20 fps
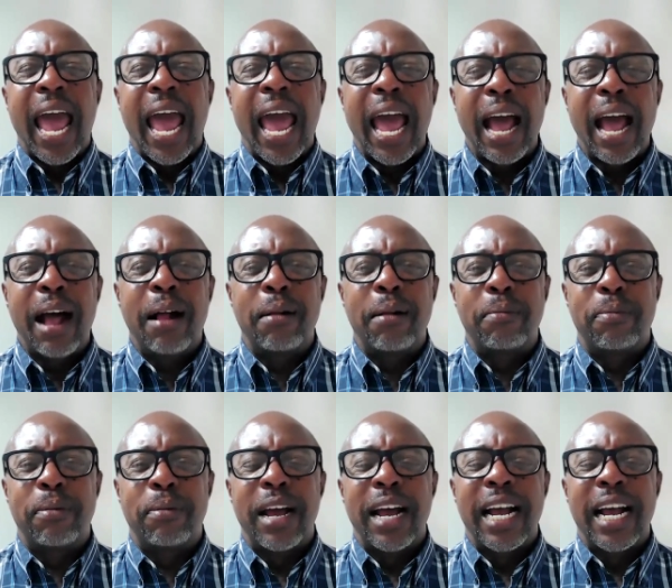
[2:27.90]

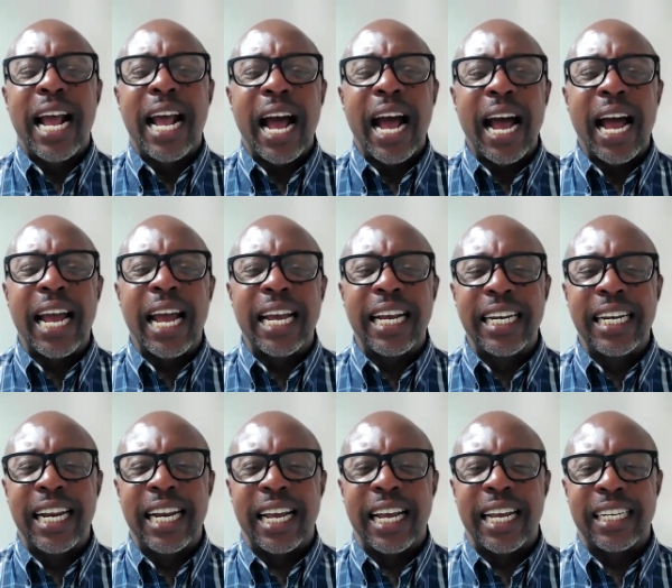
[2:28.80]
help,
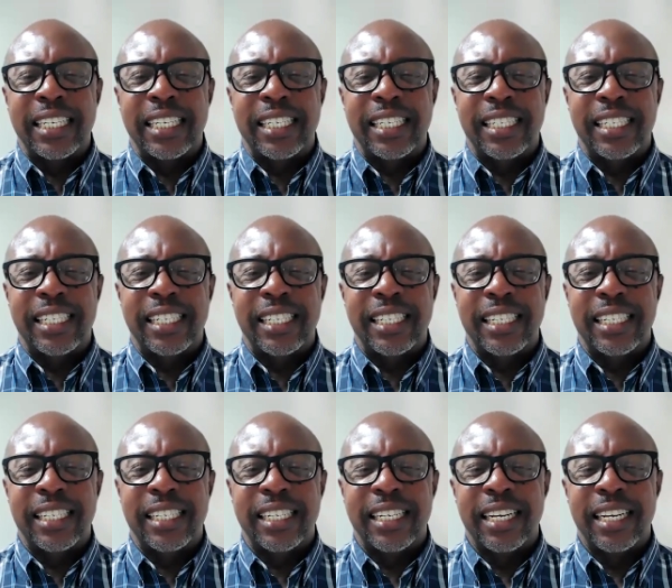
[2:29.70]
kindness,
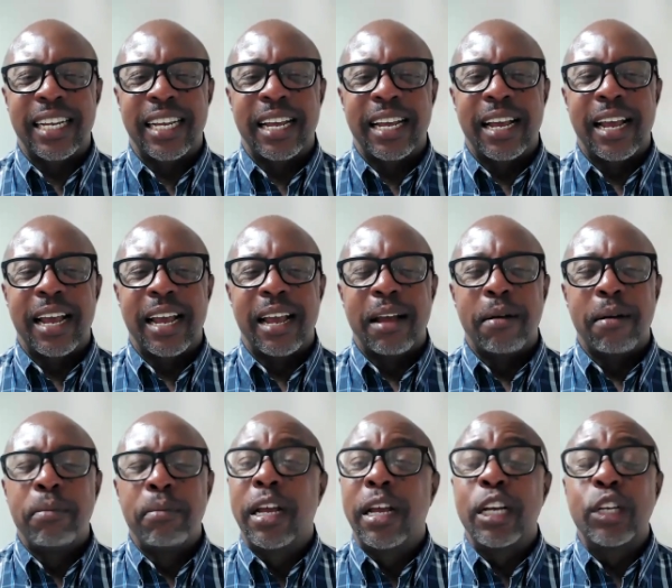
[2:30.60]

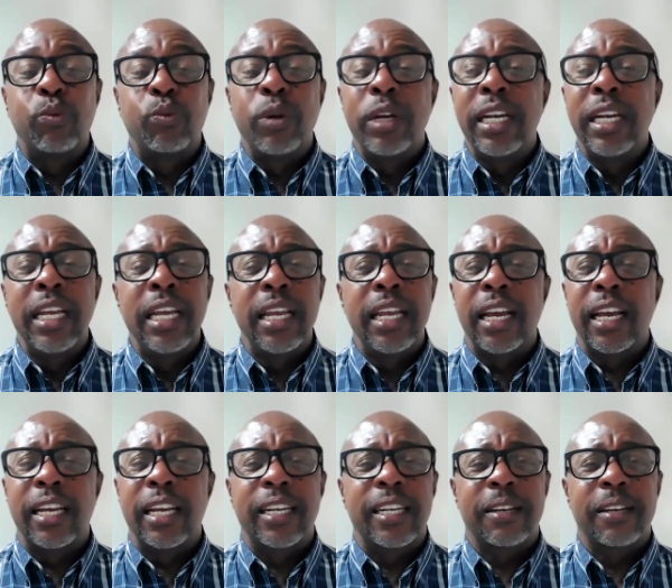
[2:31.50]
because we need
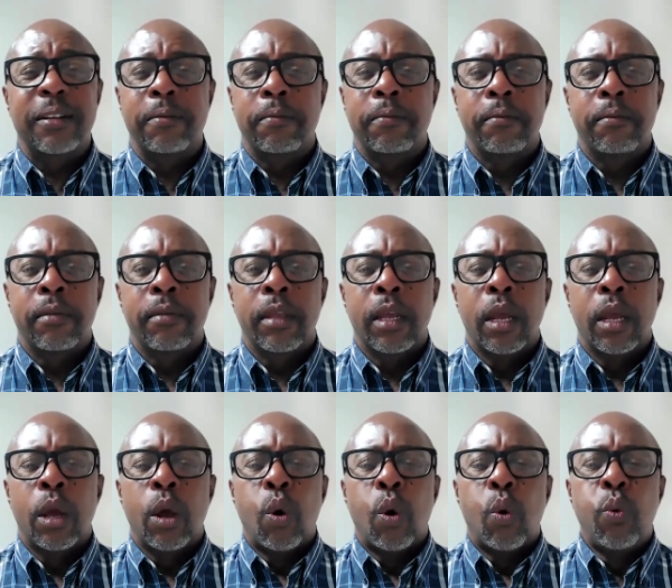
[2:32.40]
it.
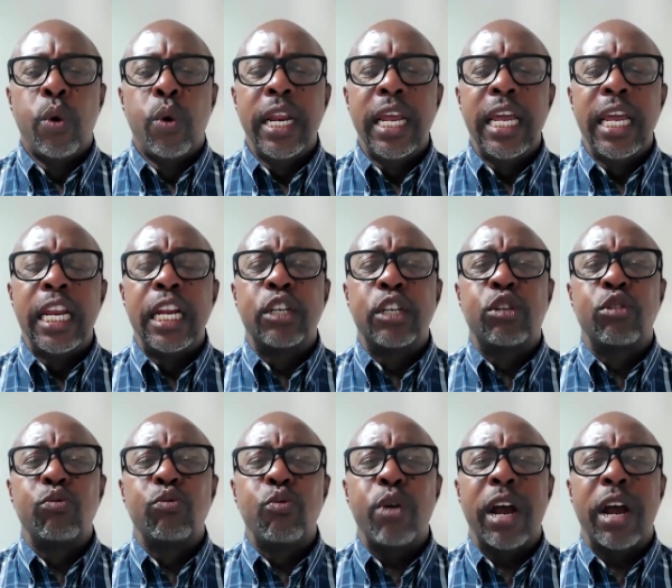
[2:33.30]
We needed
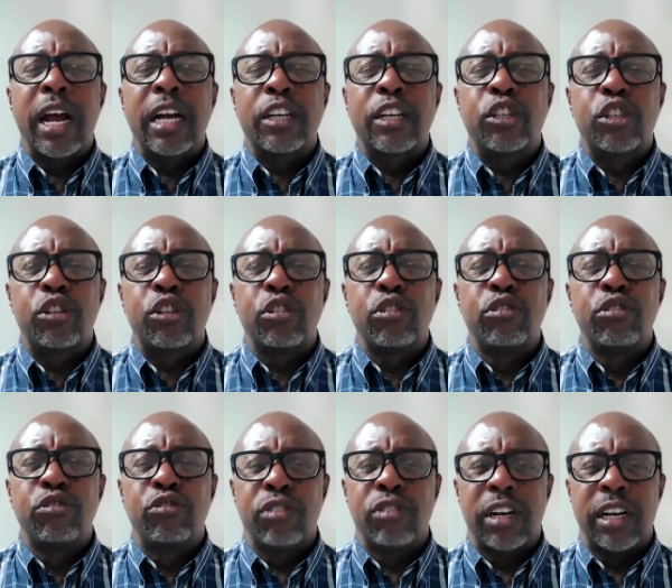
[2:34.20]
to rear
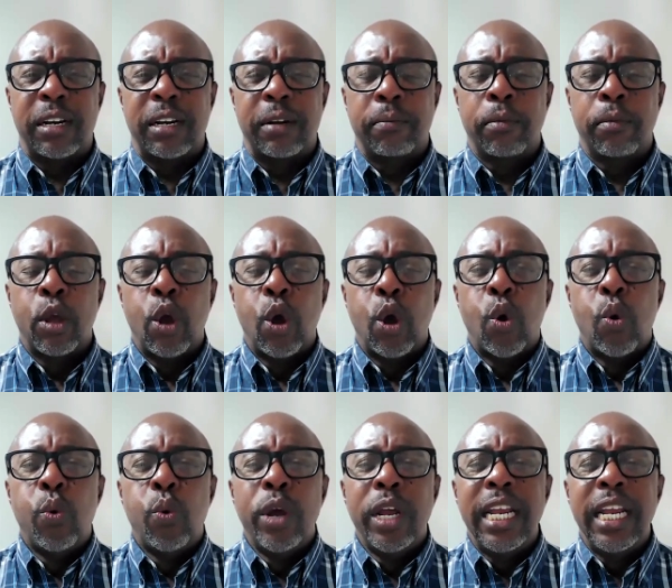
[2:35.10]
children.
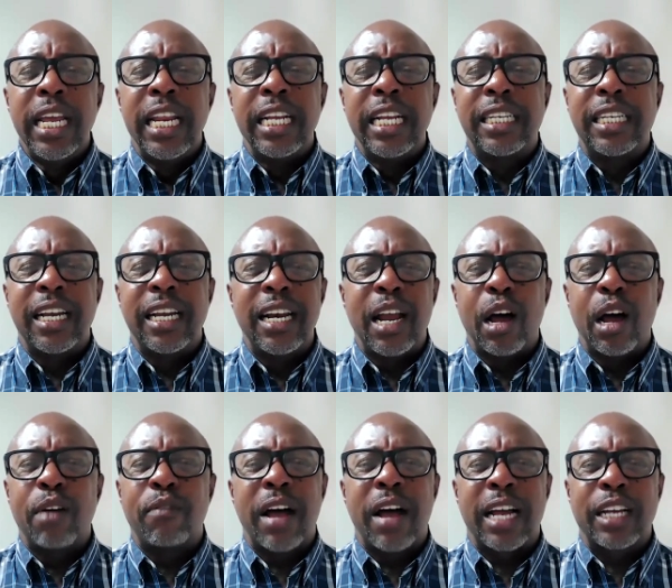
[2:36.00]
We needed to
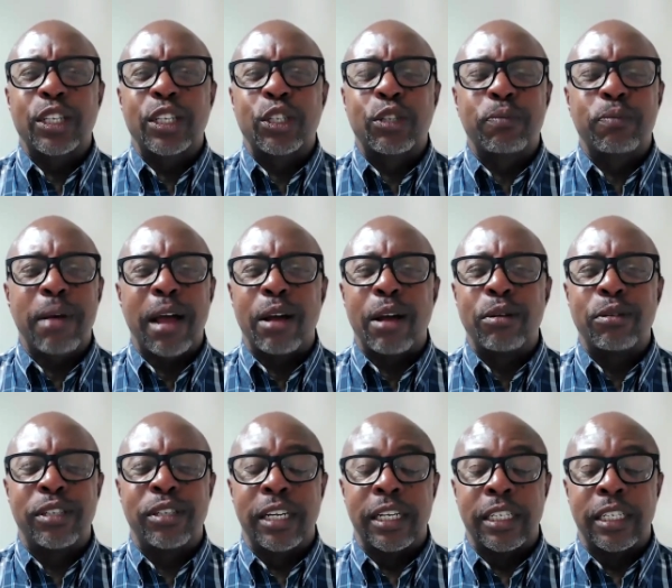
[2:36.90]
love our
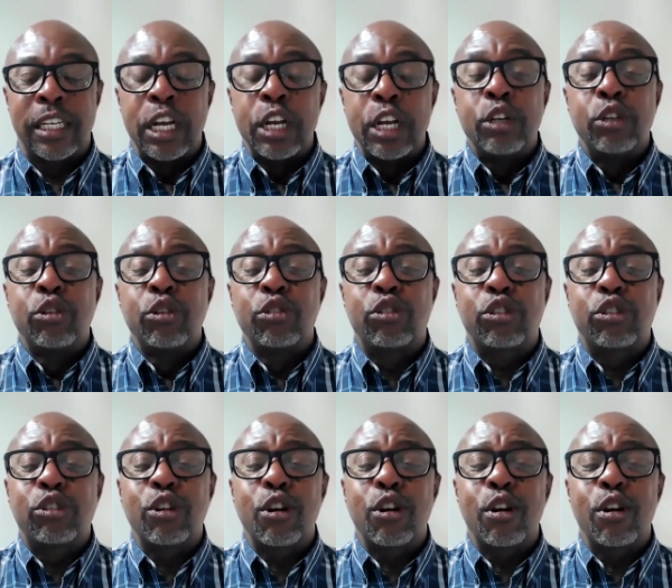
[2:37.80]
spouses, to
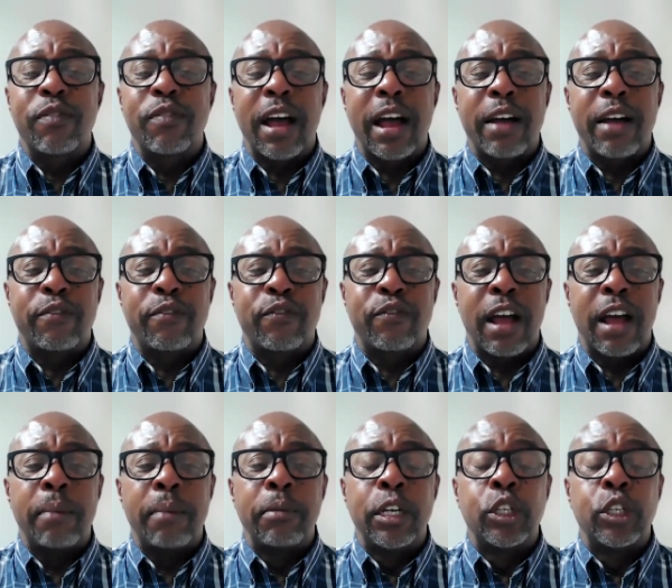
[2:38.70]
serve our
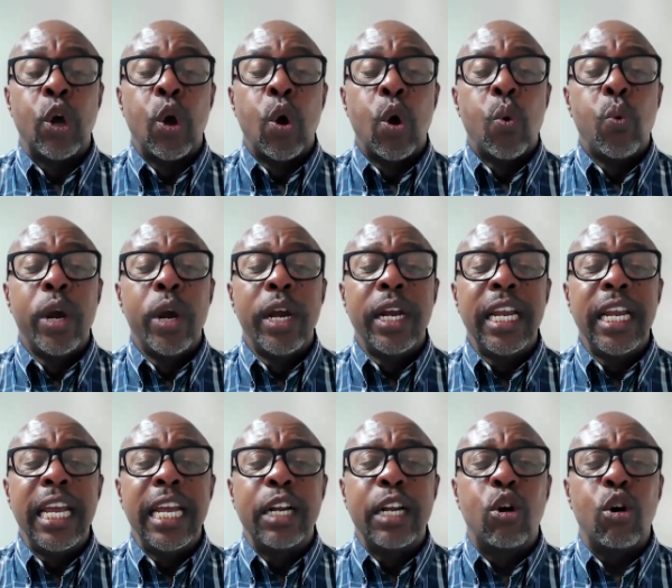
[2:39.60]
families. We
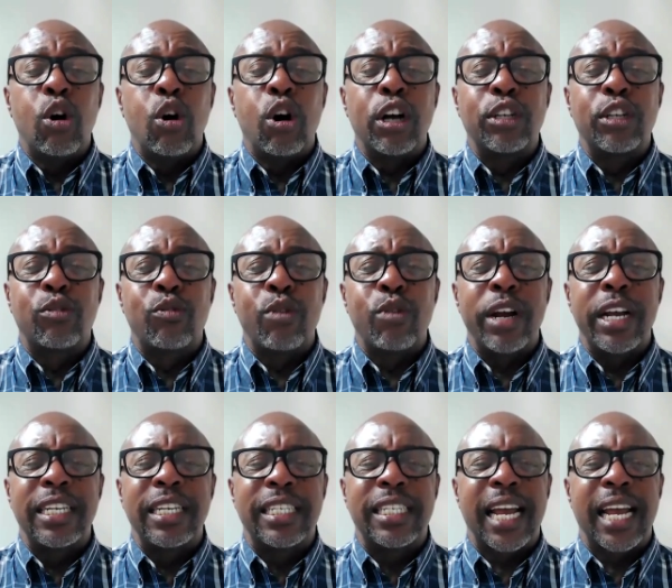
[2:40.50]
need God's
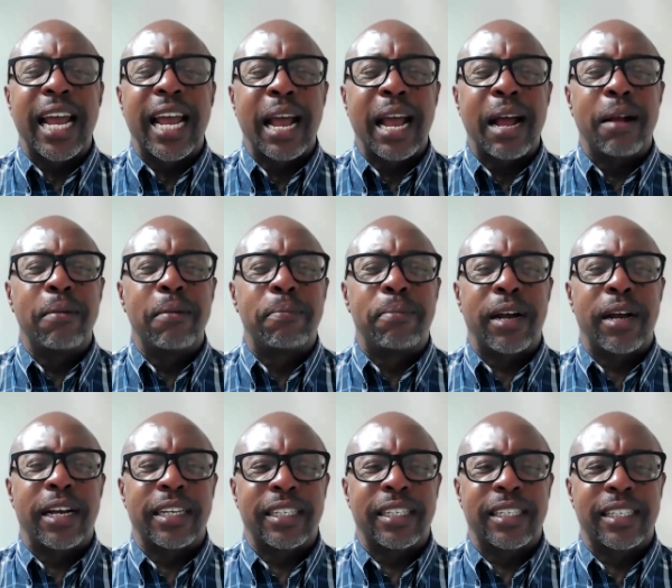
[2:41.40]
grace to help
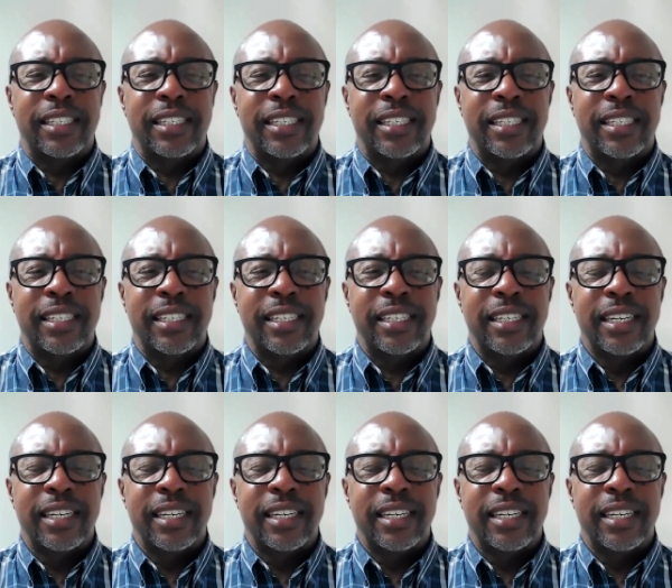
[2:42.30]
us